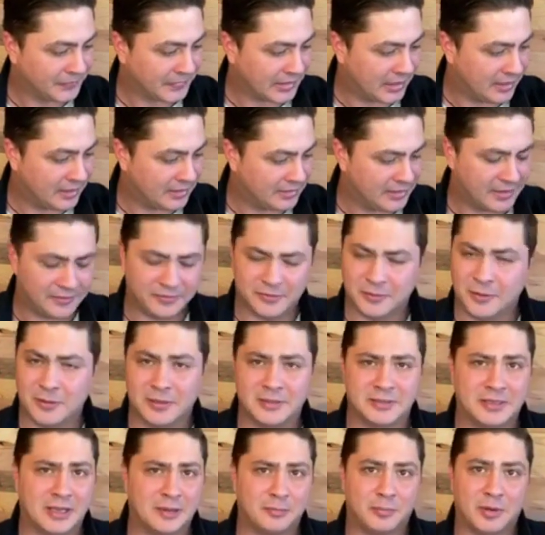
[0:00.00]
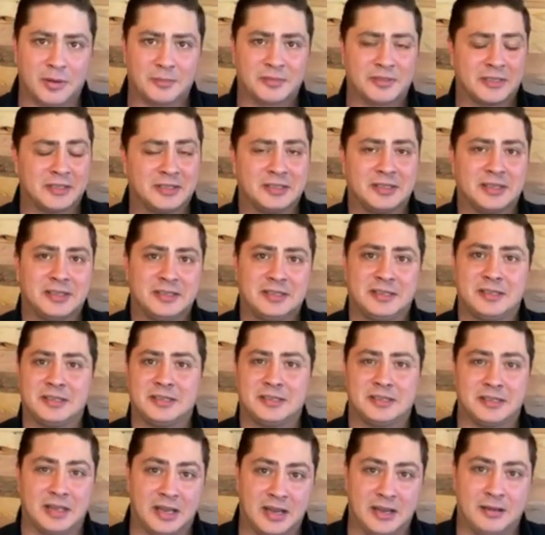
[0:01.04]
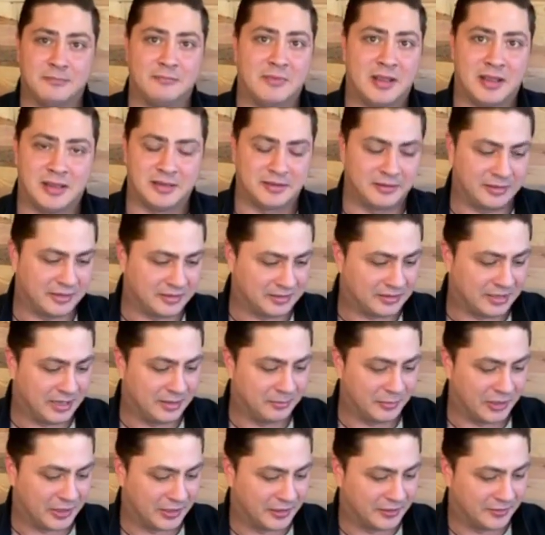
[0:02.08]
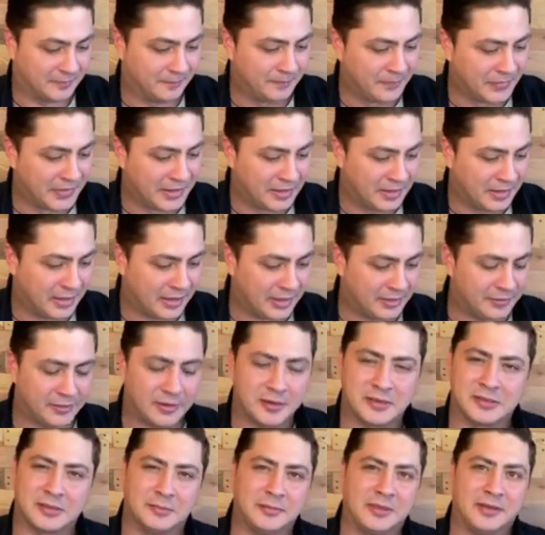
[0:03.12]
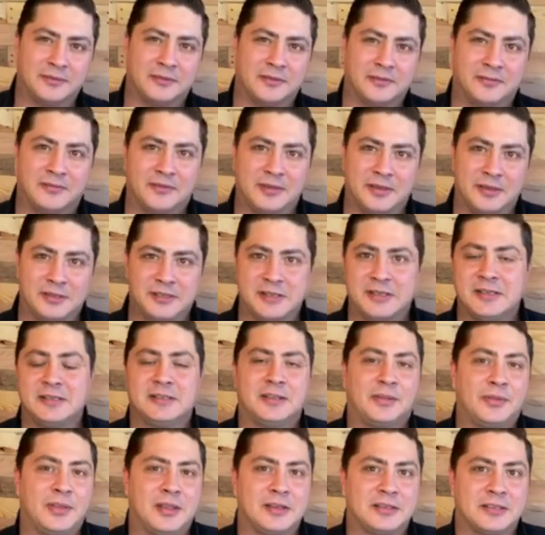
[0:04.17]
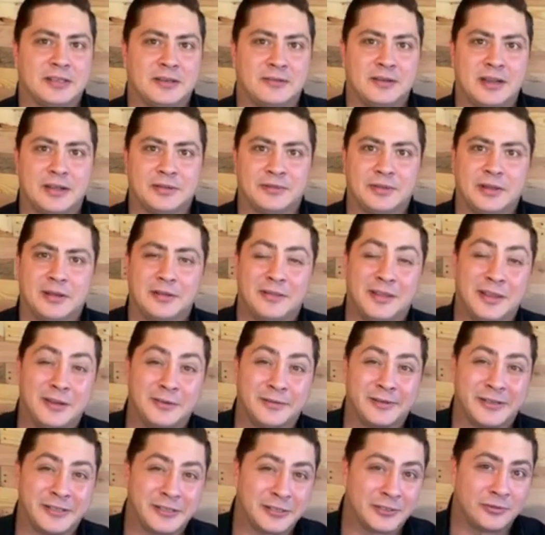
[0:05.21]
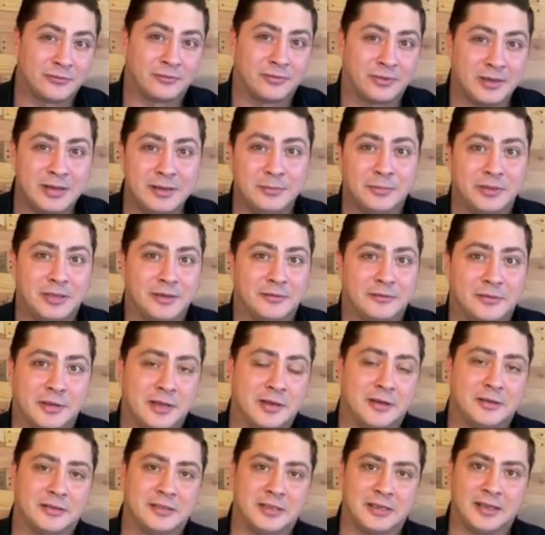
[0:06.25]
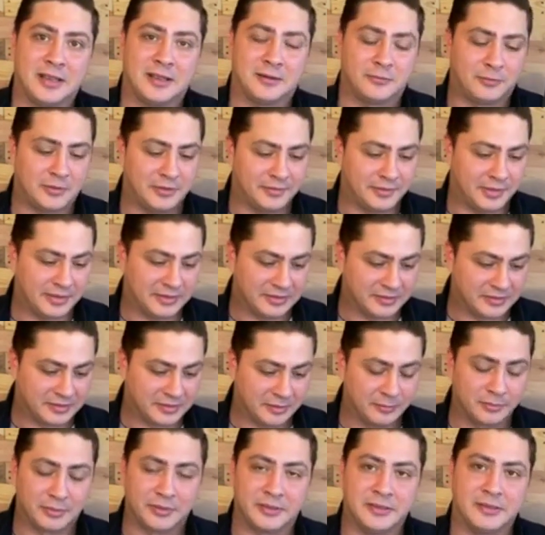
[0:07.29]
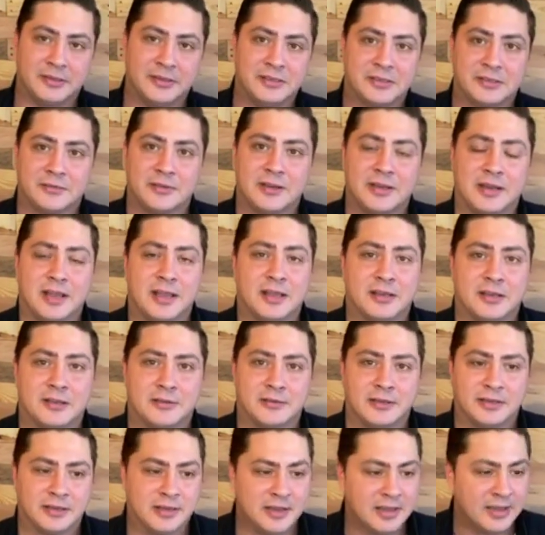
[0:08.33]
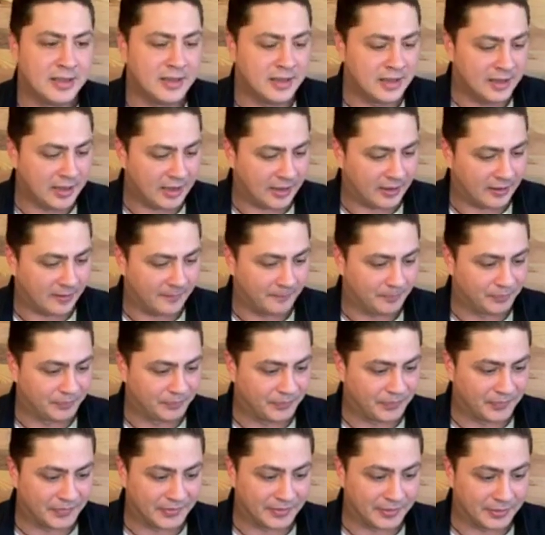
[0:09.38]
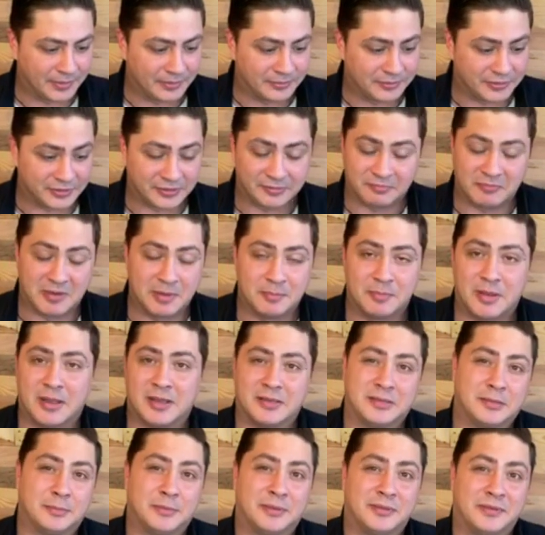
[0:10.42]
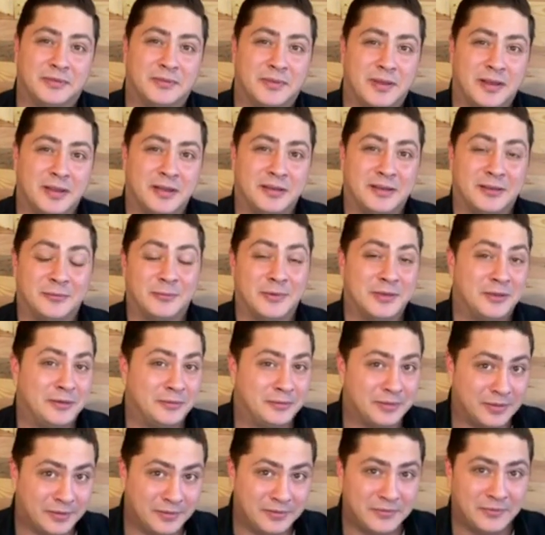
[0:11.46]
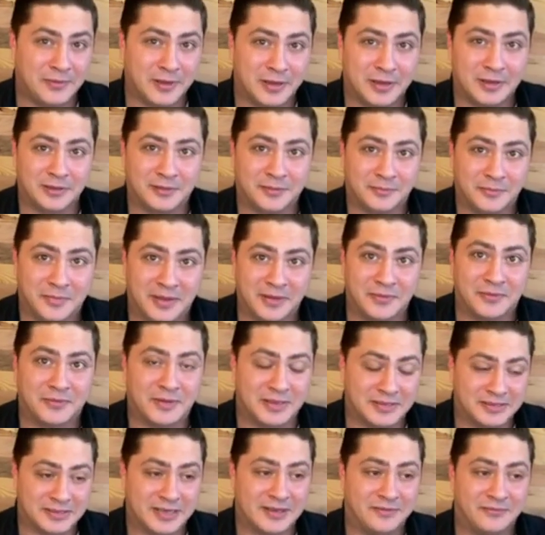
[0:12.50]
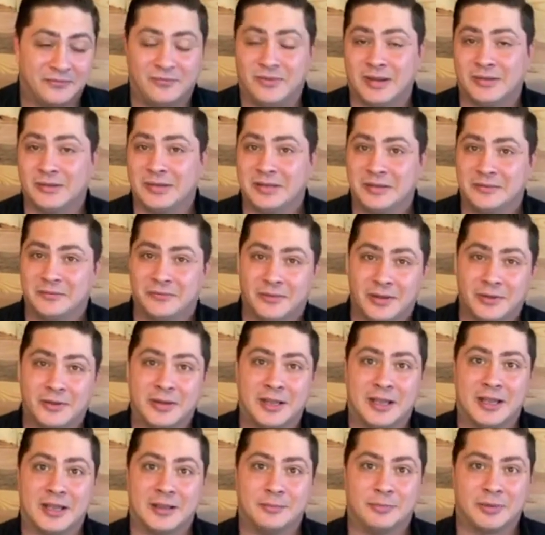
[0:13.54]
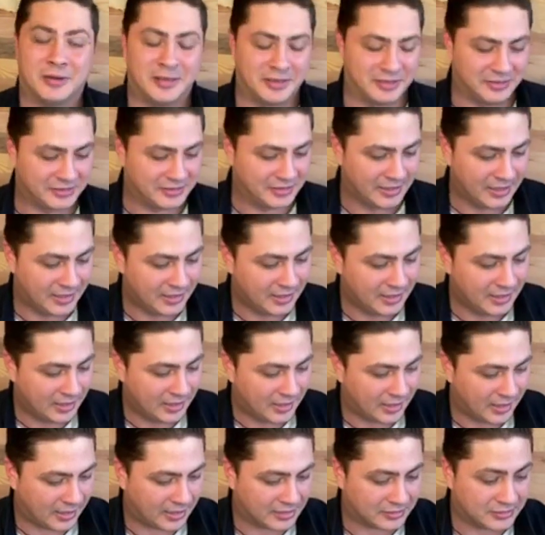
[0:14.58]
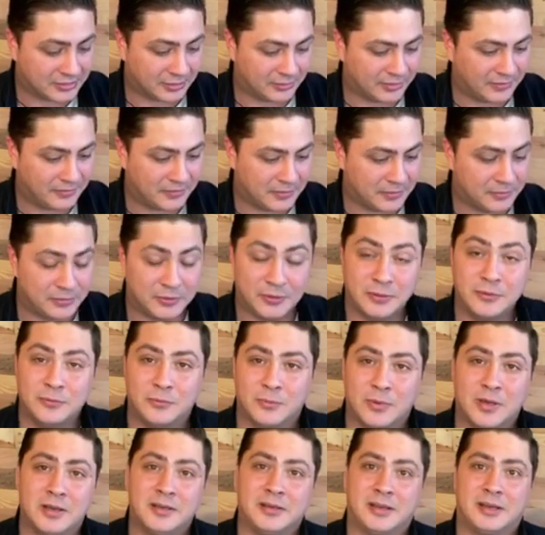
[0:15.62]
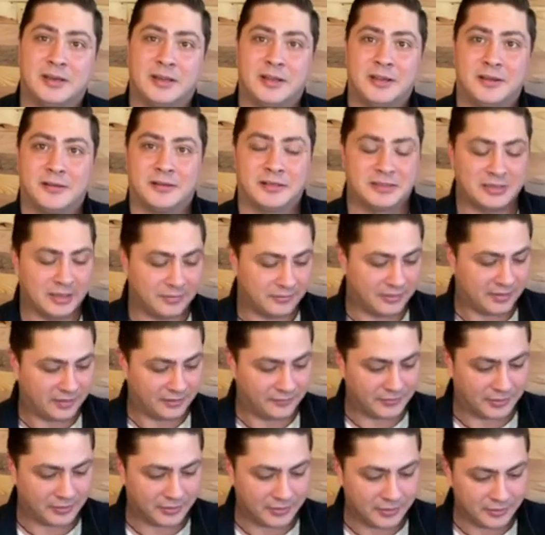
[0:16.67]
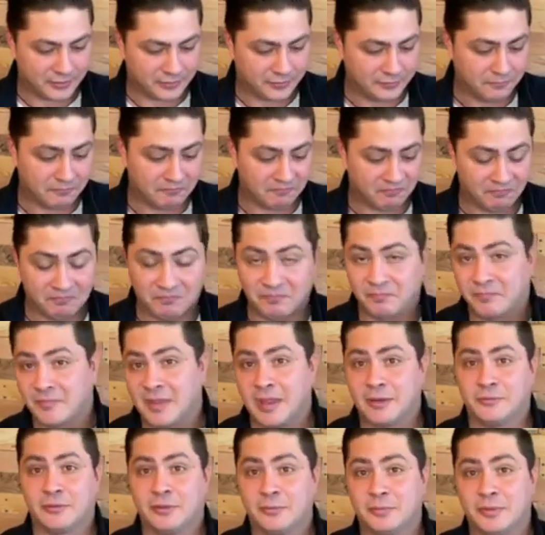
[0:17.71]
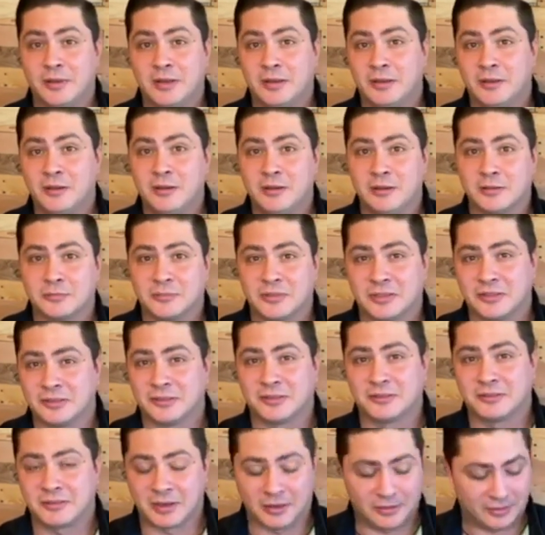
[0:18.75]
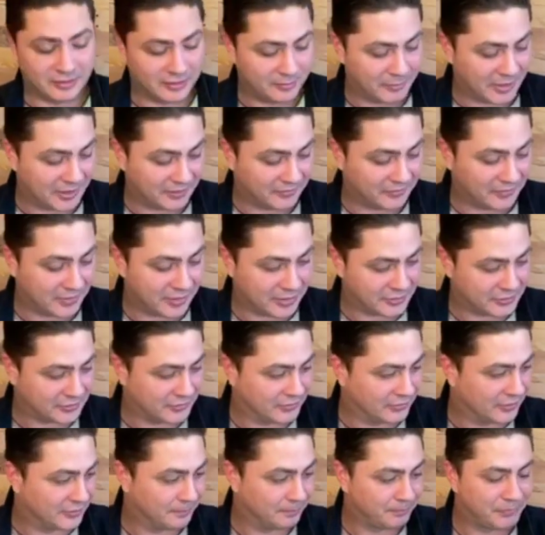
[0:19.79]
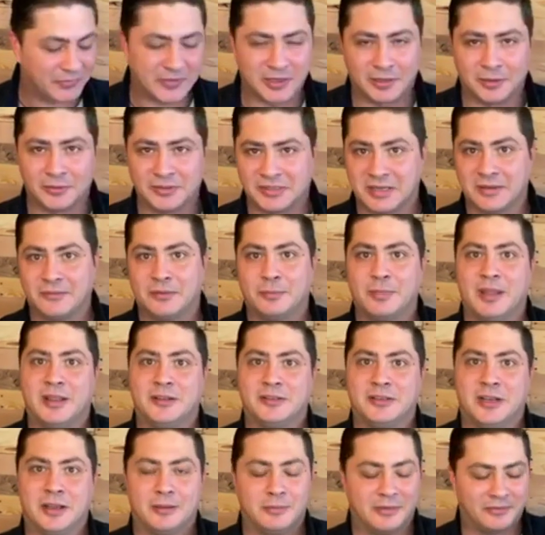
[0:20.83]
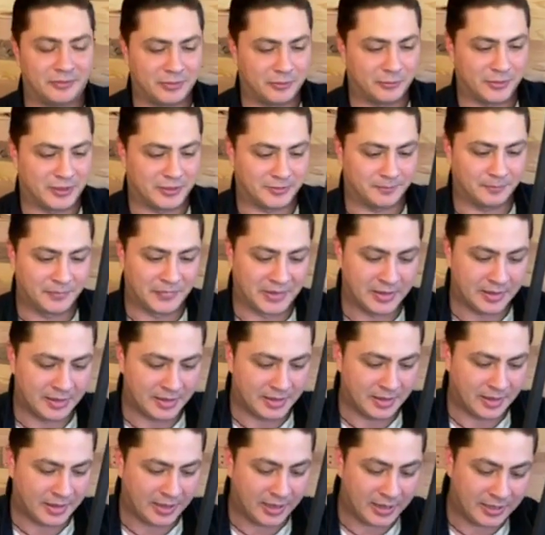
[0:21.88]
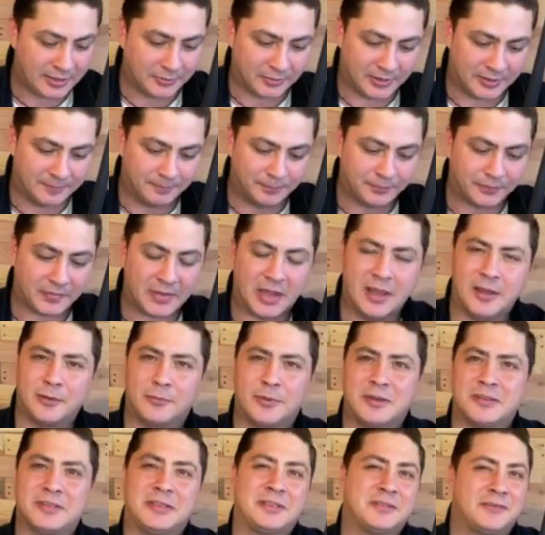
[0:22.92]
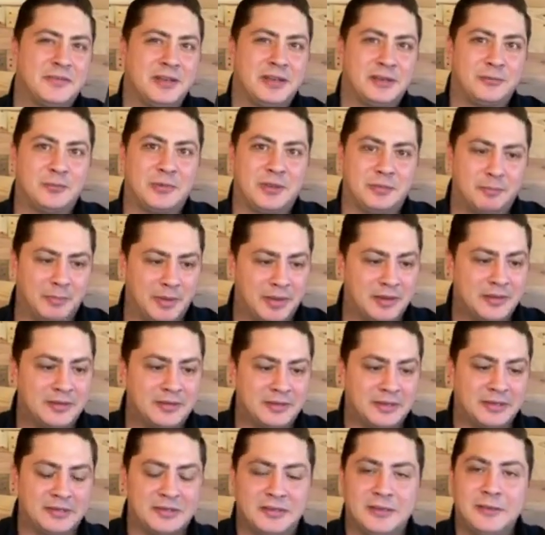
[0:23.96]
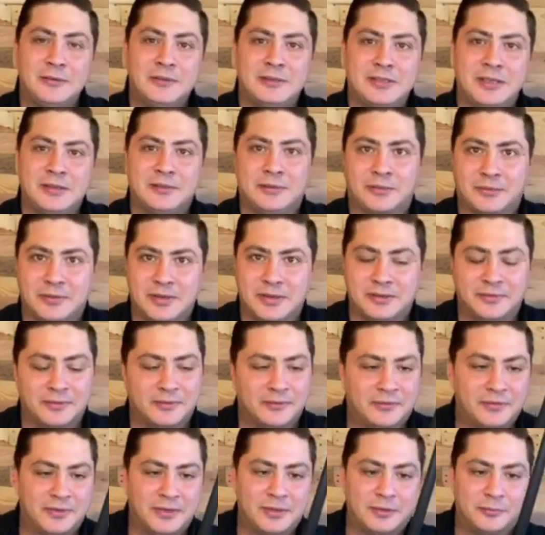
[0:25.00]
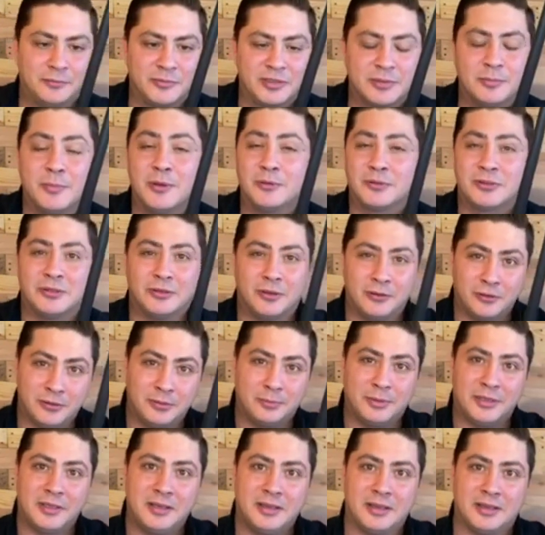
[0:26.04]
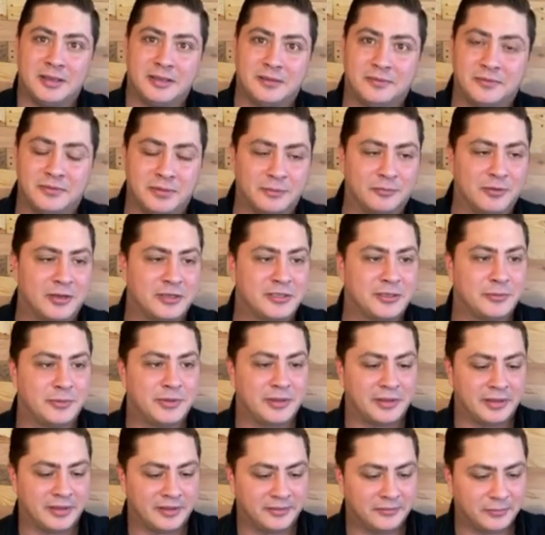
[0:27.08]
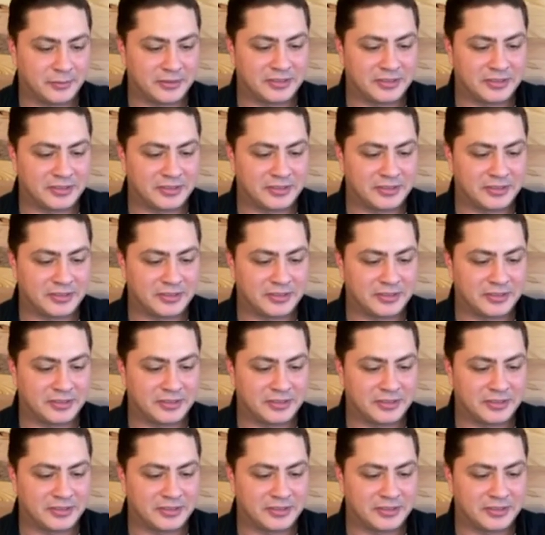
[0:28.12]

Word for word: Uh, now, for all intent and purposes, this is the same uh, uh, same gun. Uh, there are some different finishes and things that are out there. They are extremely rare to get one that is completely screen accurate. Um, they're just impossible to find, and when you do find them, they fetch a very, very high price. Uh, so if you do want an AR-7 of your own, and Repeating Arms is currently manufacturing them. You could always give it a paint job if you want. Anyway, uh, where does this fit in with Bond? It's used in three different films, most notably in From Russia with Love.